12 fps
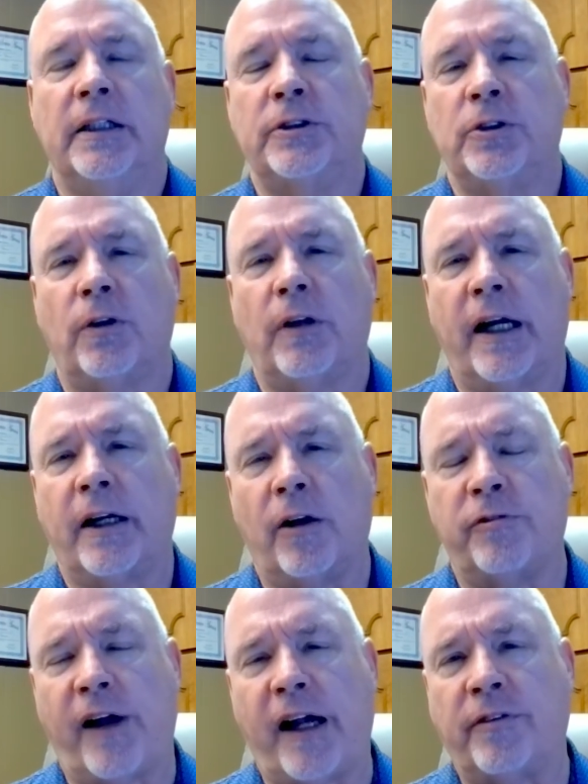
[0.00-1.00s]
And so, like
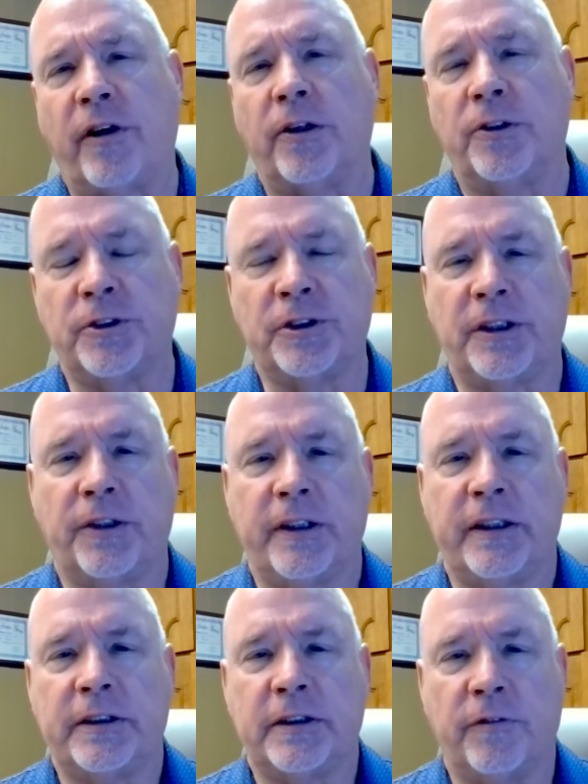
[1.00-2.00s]
our 500
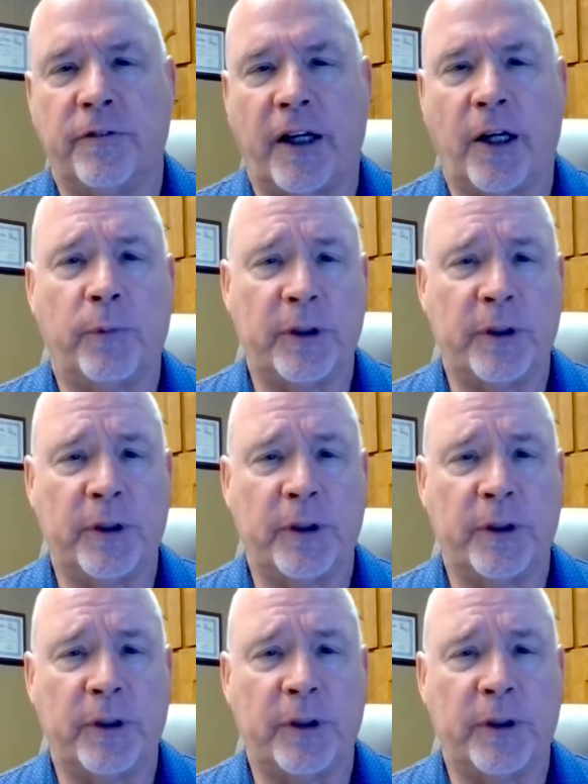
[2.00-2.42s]
series conveyor,